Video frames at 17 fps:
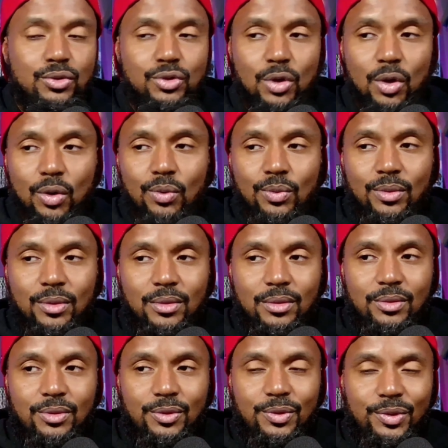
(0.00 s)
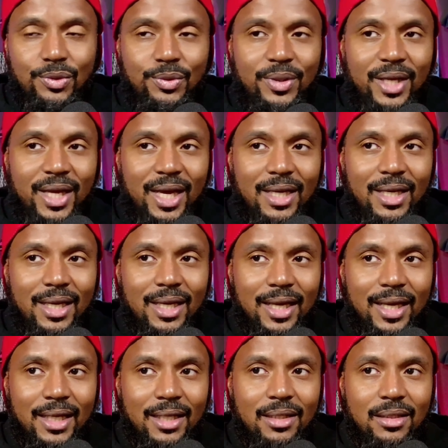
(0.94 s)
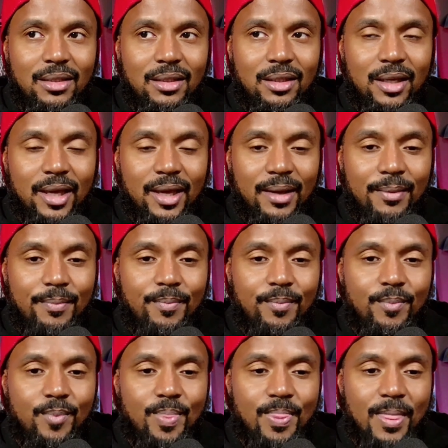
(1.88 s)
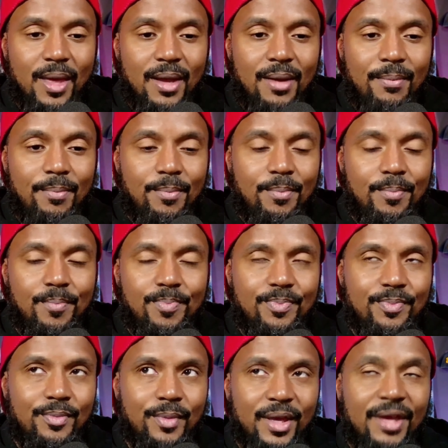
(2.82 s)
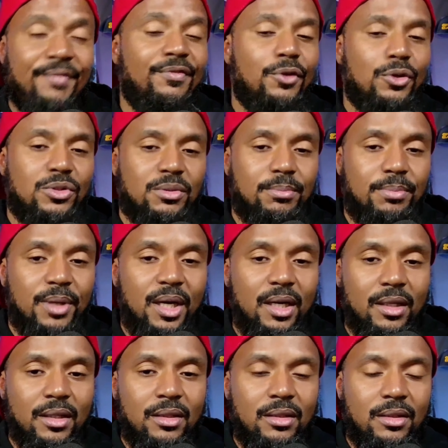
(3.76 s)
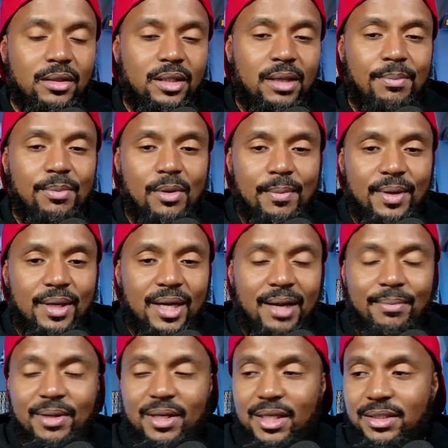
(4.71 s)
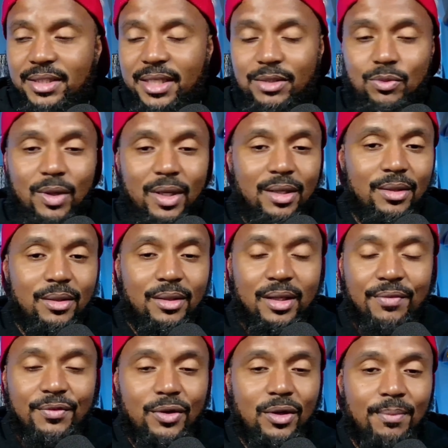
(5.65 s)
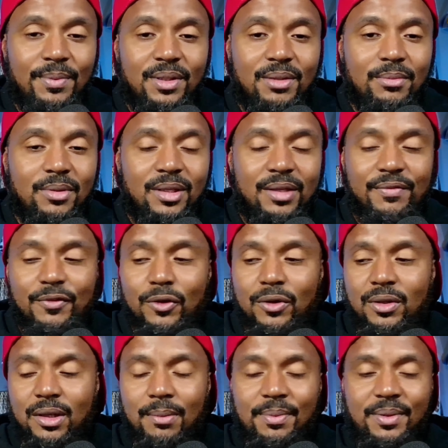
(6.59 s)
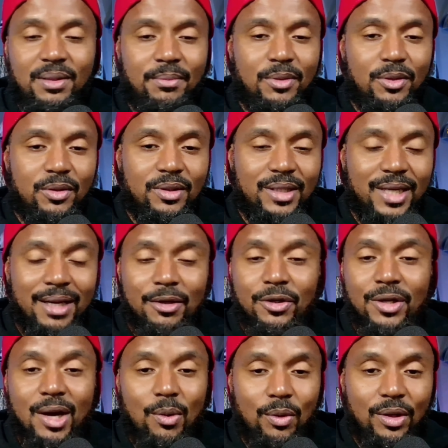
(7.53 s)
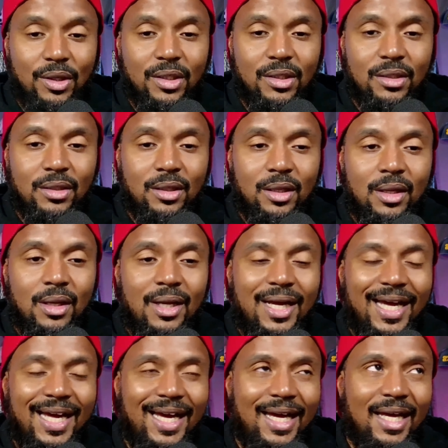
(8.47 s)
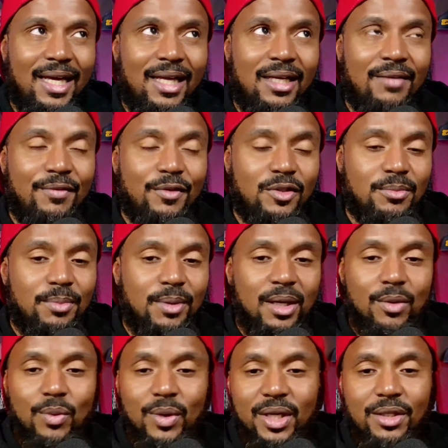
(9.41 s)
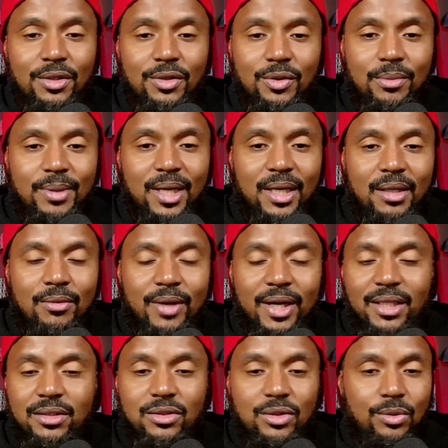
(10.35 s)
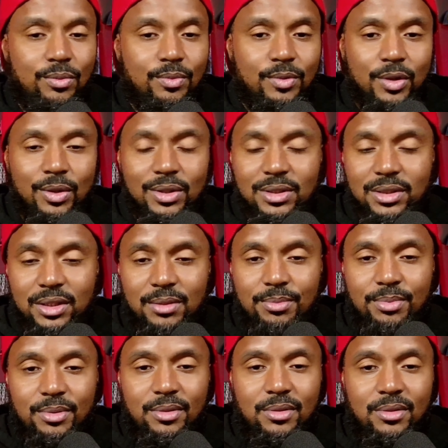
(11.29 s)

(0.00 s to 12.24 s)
Don't, you, you can't let a, a, if there's a bug, keep you up at night, because guess what? If you're up in the, if you're up in the middle of the night, you're not working And if there's a bug, what can you do about it, right? So go to sleep.